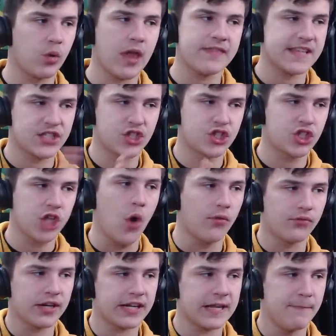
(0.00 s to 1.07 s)
Like, there's so
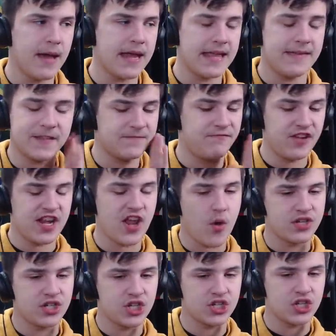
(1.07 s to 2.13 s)
freaking many, and this video
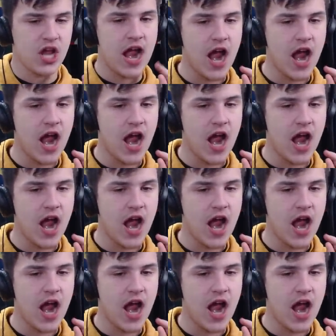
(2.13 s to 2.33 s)
is just